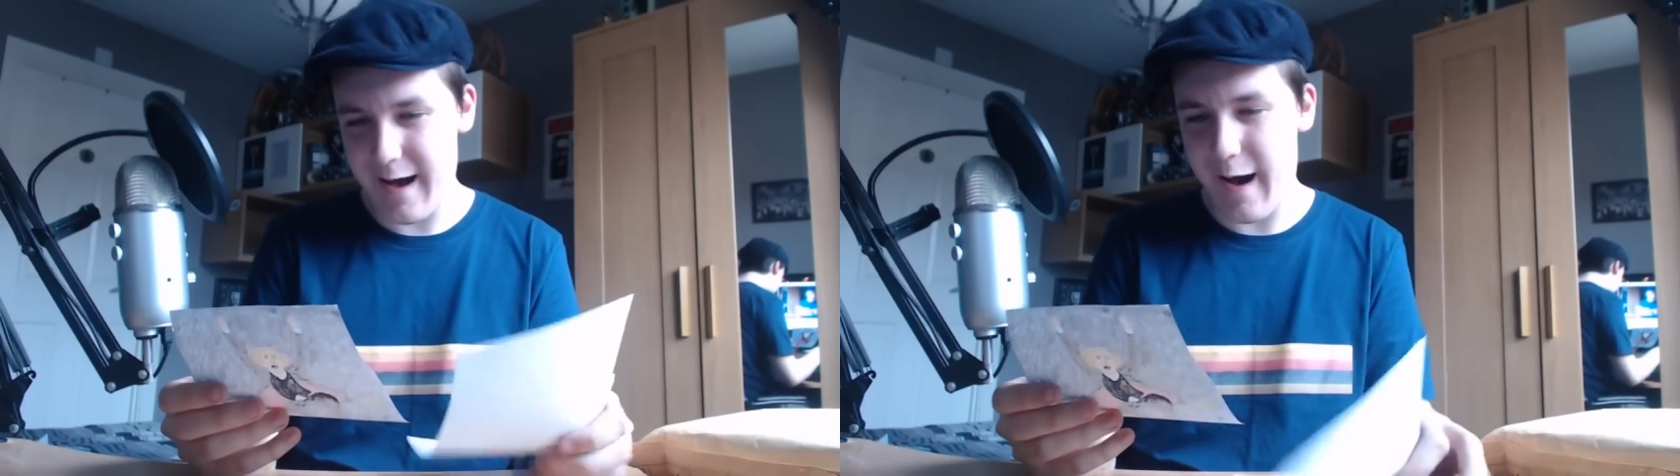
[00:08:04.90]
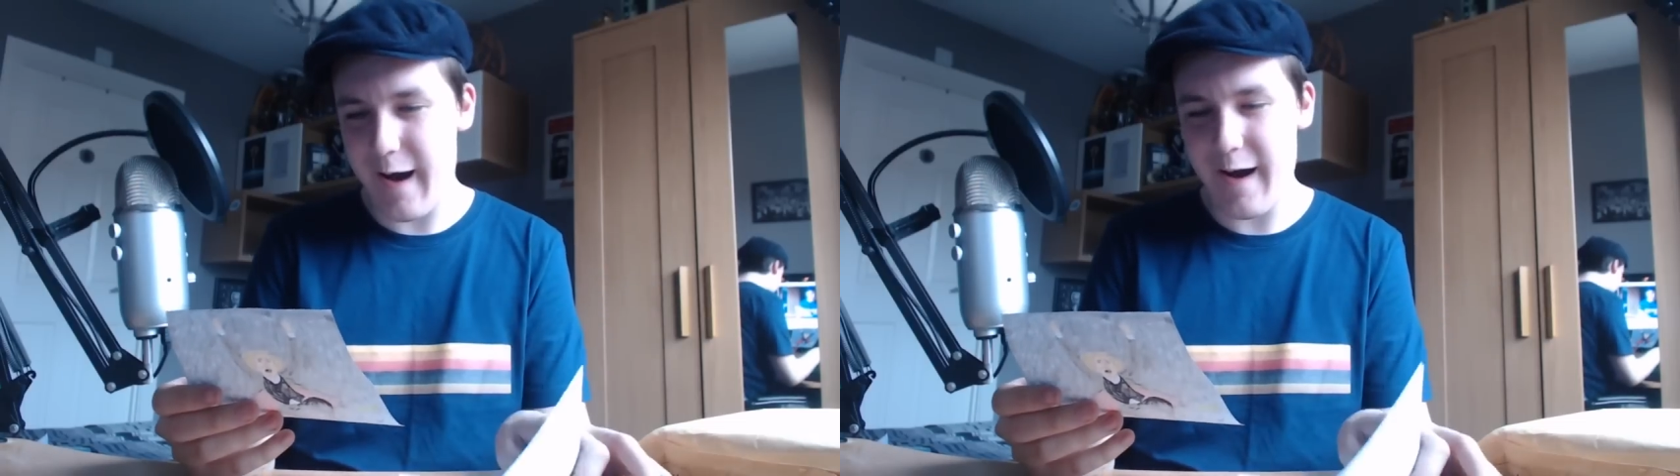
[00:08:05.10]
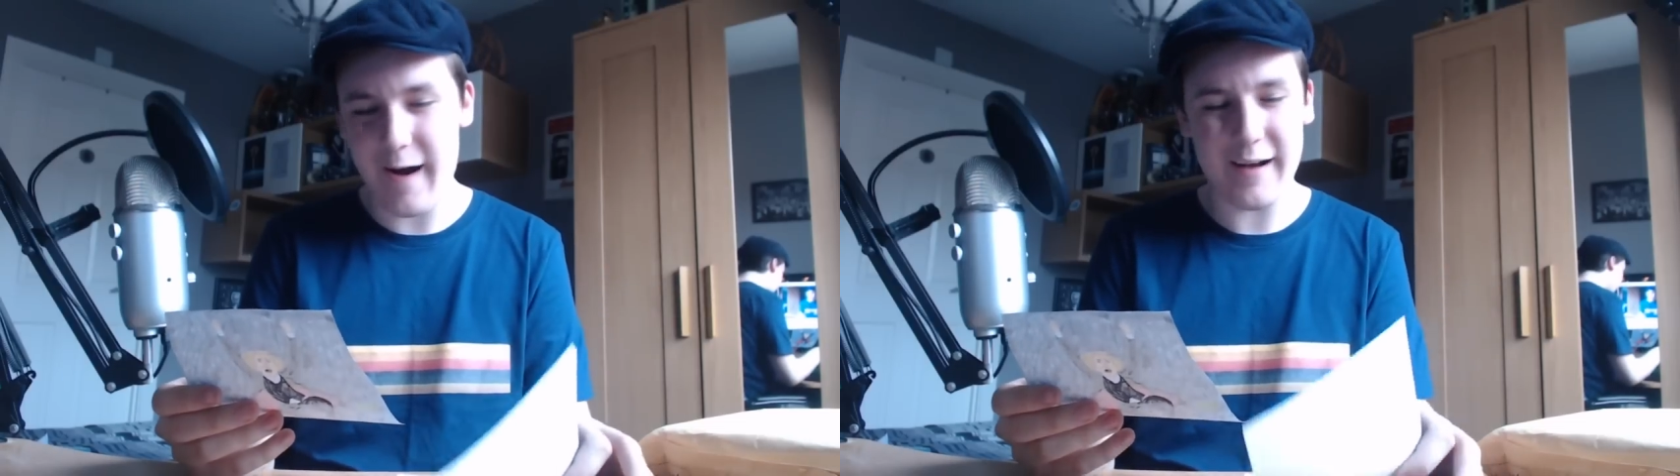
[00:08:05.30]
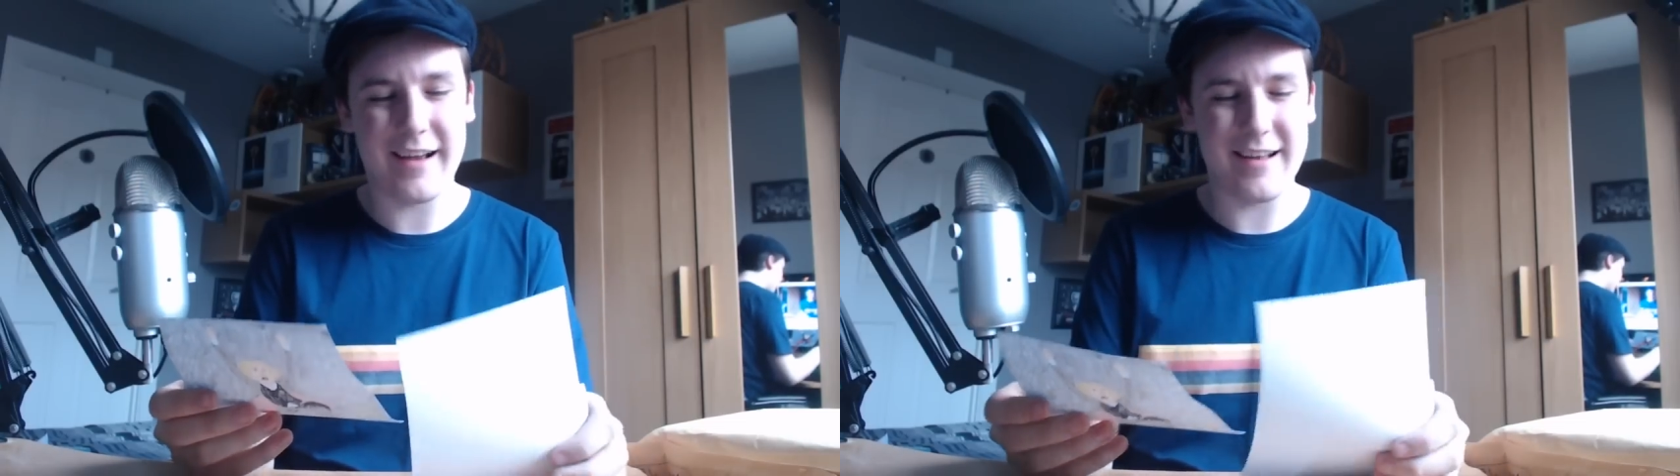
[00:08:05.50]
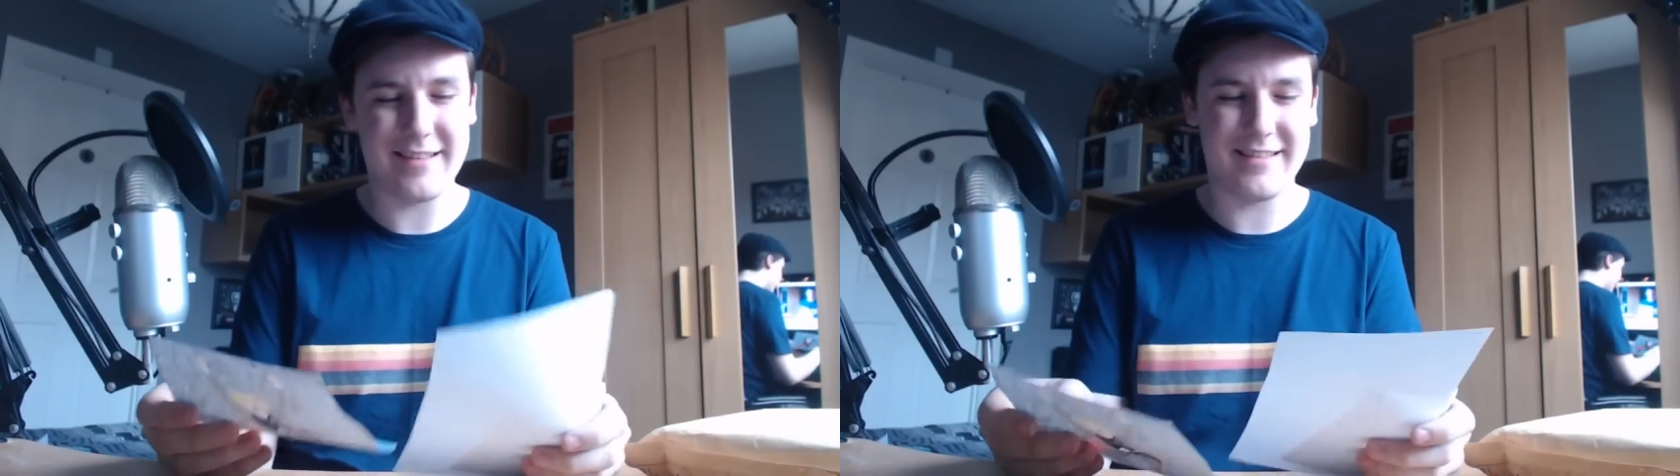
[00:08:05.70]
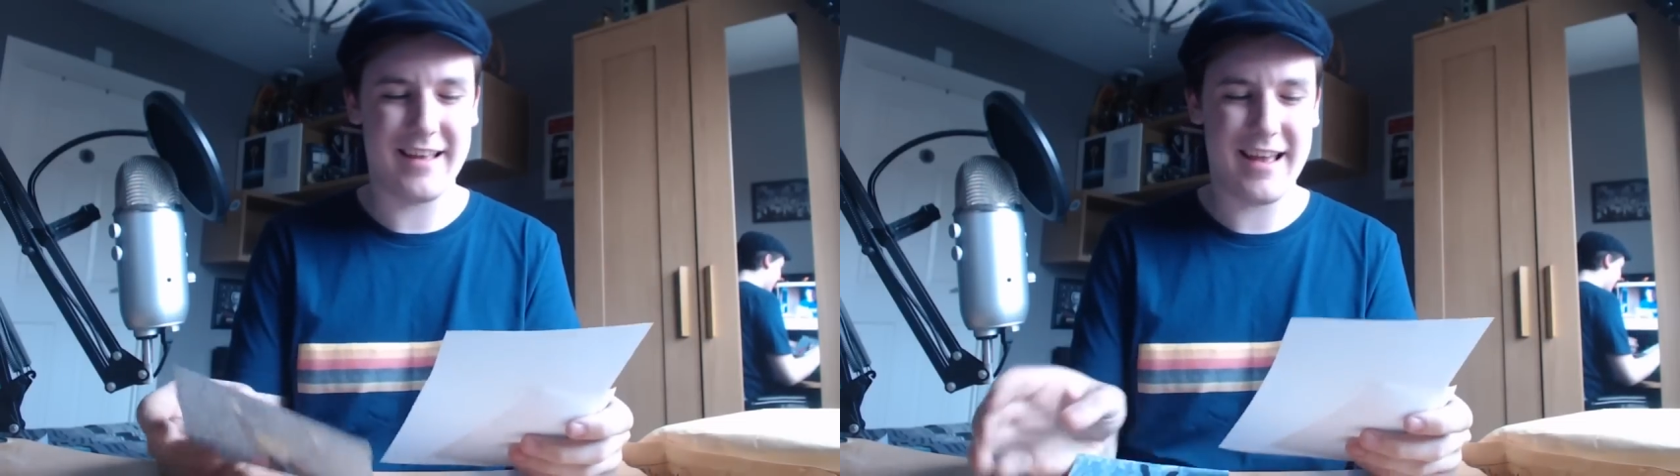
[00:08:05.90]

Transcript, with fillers: uh, cause,